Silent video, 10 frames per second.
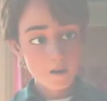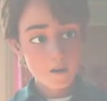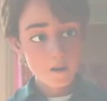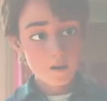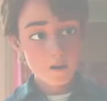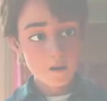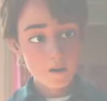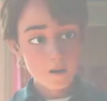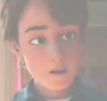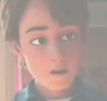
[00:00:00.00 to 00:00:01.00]

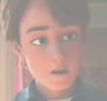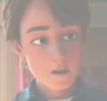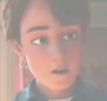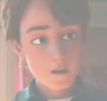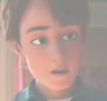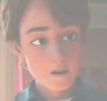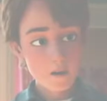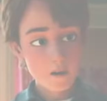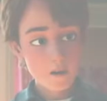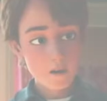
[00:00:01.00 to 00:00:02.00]

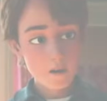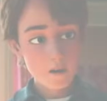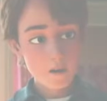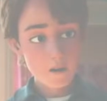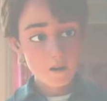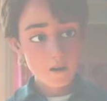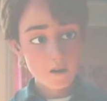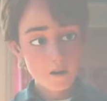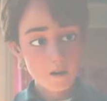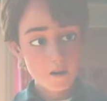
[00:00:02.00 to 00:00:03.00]

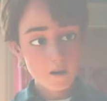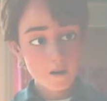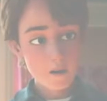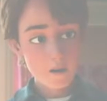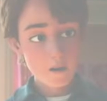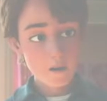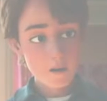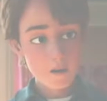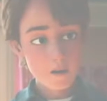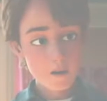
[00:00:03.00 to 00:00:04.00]

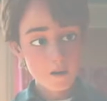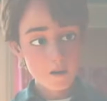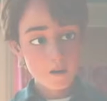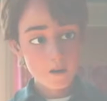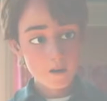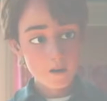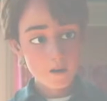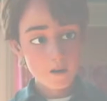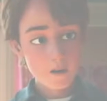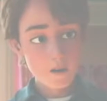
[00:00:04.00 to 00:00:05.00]

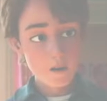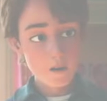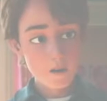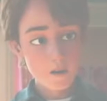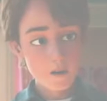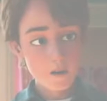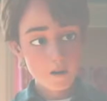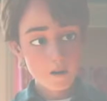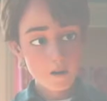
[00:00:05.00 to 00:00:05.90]
(silent)